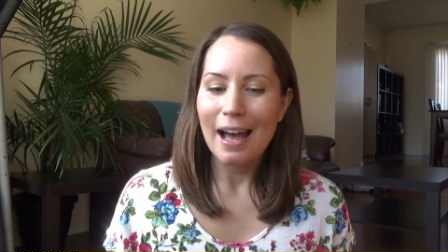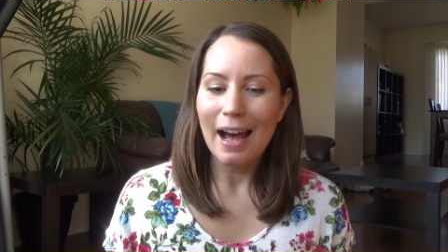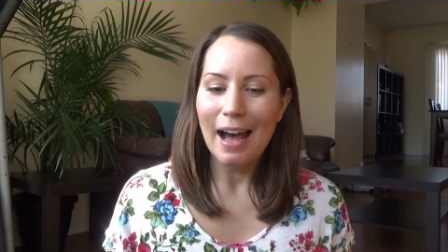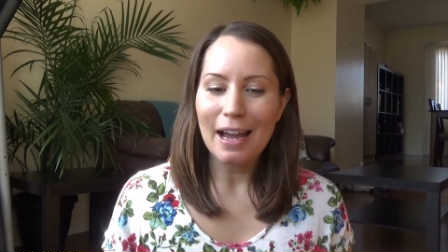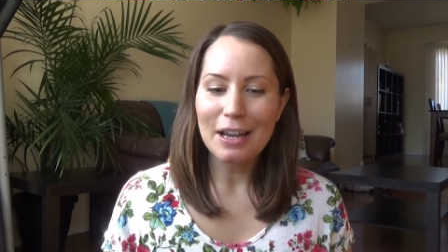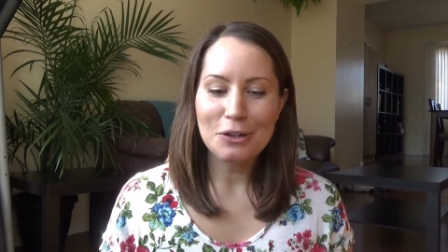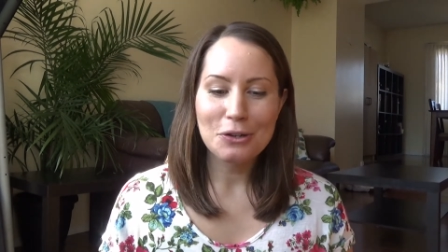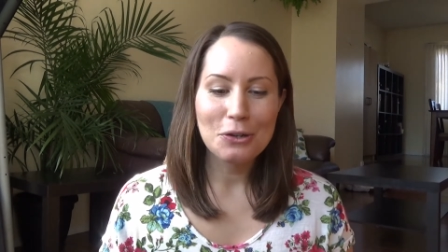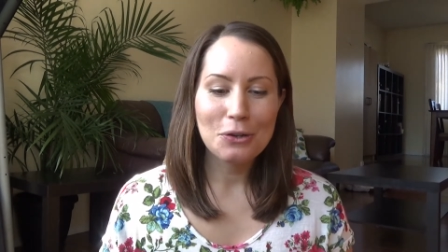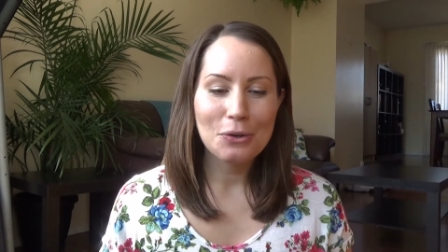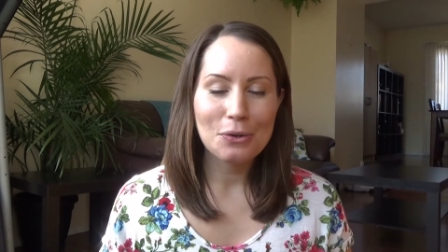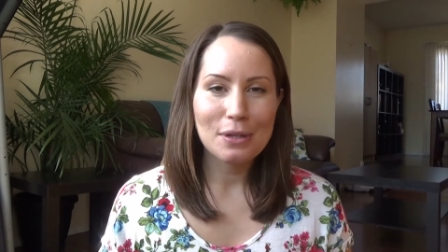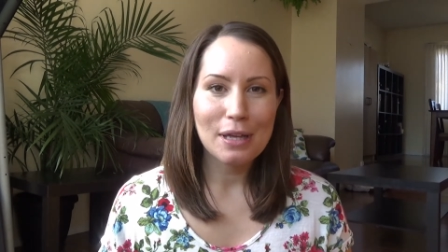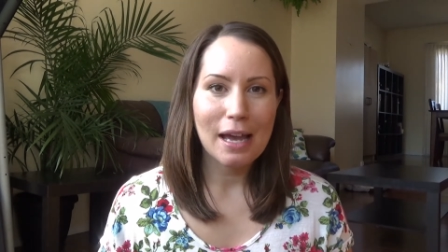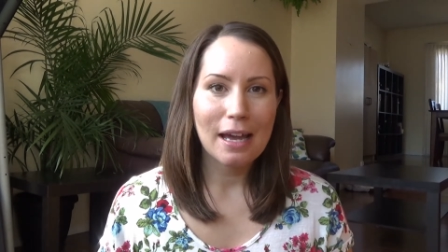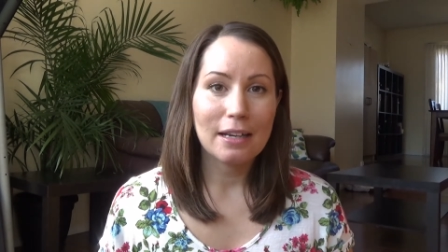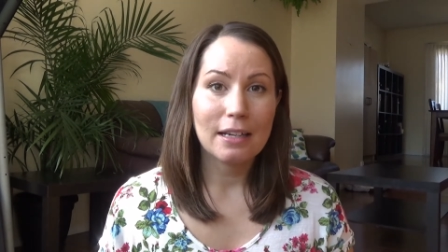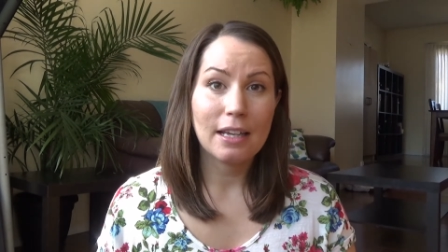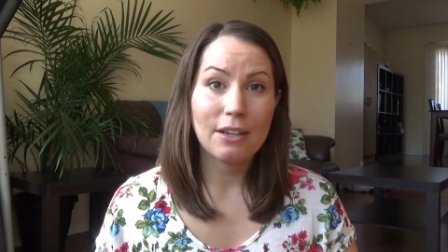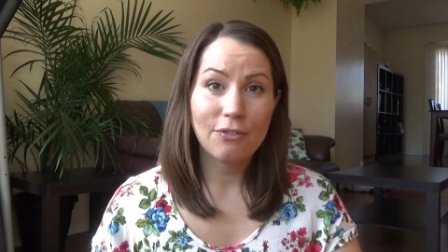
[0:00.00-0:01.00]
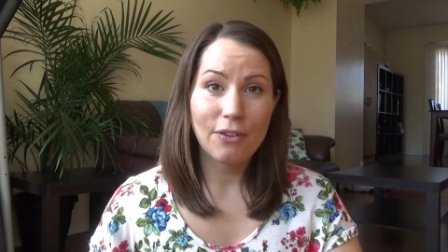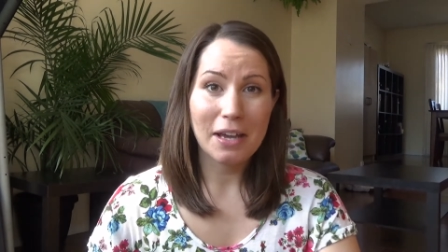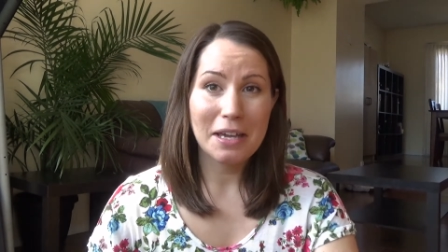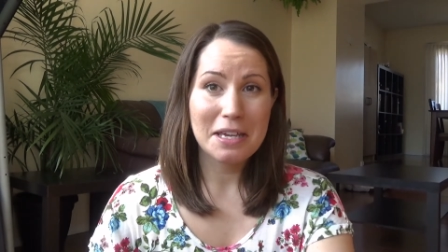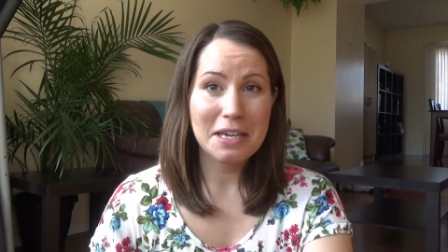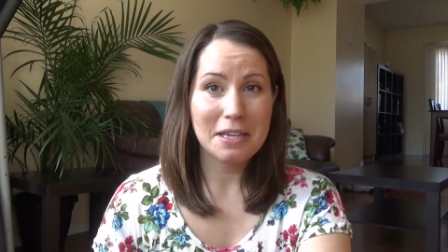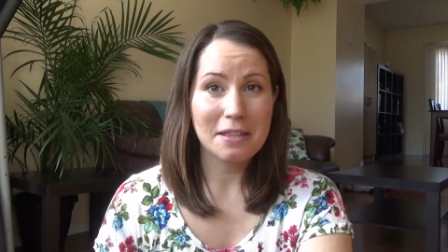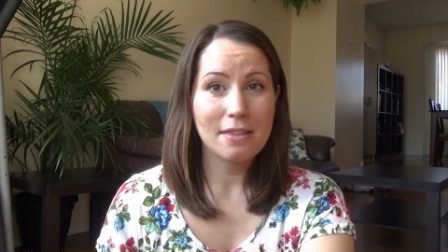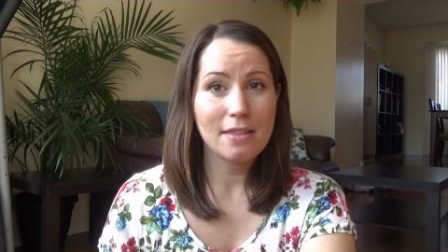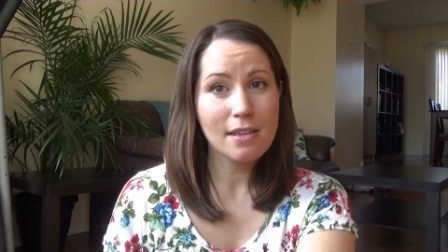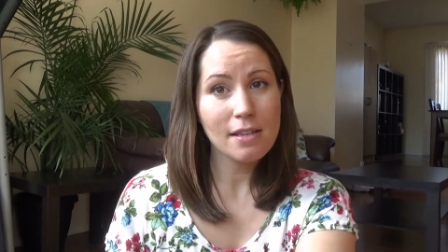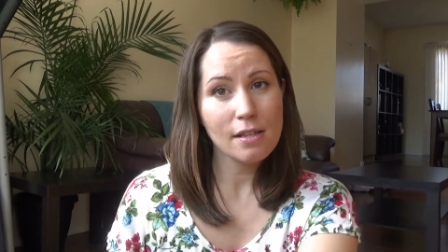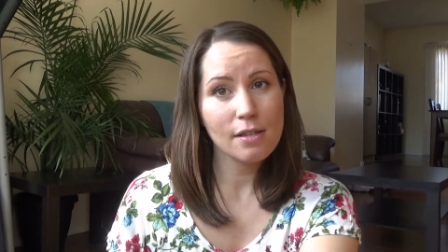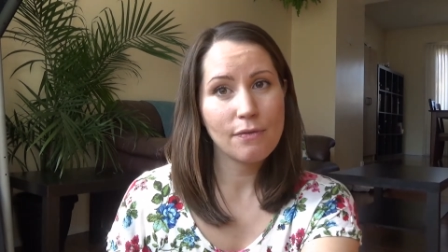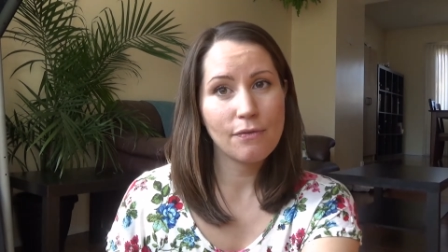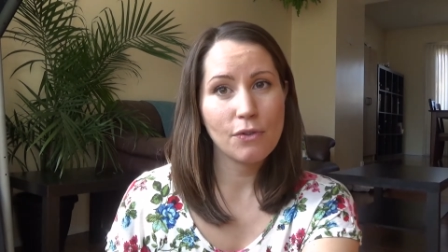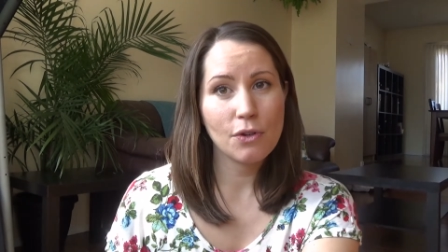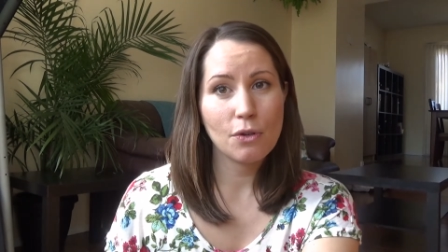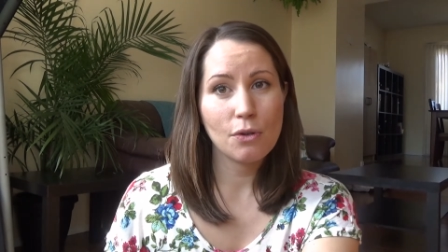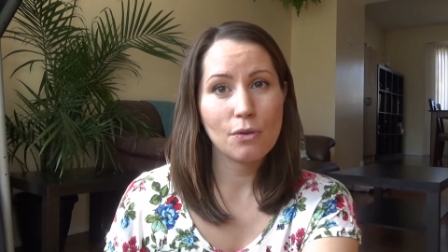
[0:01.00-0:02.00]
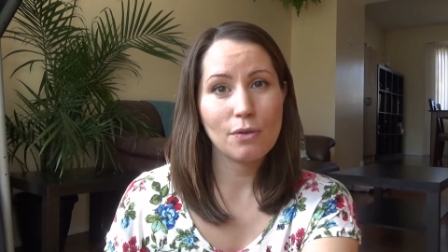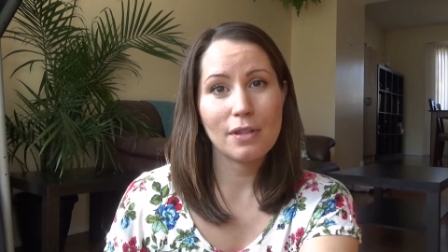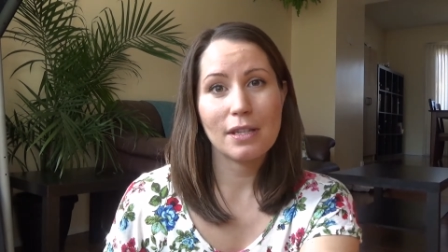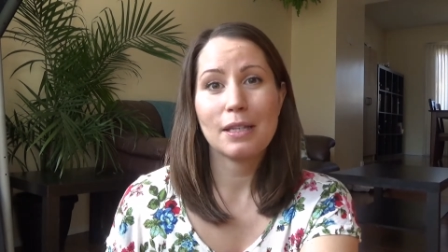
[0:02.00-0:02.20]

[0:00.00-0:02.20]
I knew that if I eat this food,